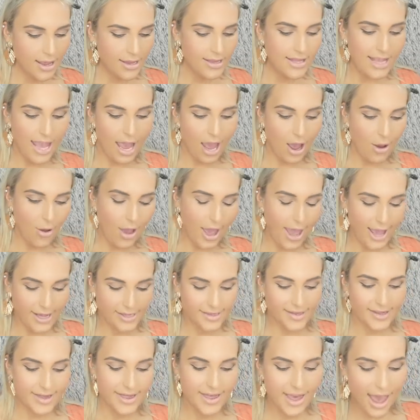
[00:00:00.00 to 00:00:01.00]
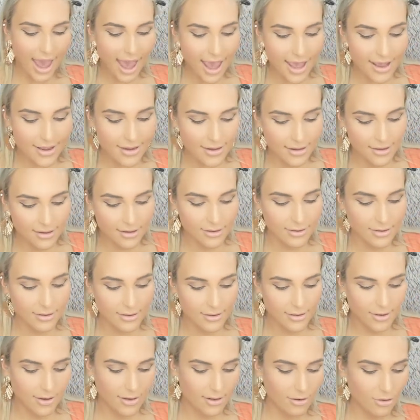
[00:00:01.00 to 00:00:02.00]
Now, as that
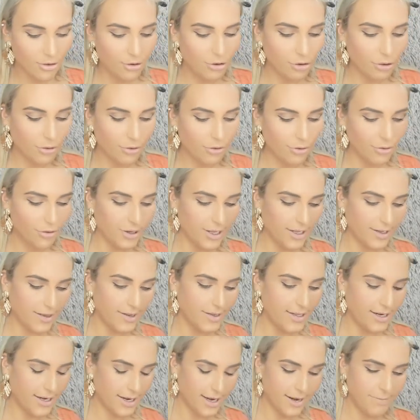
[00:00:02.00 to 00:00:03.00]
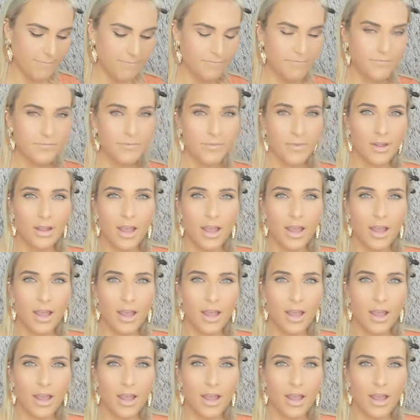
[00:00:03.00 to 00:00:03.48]
glue is sitting,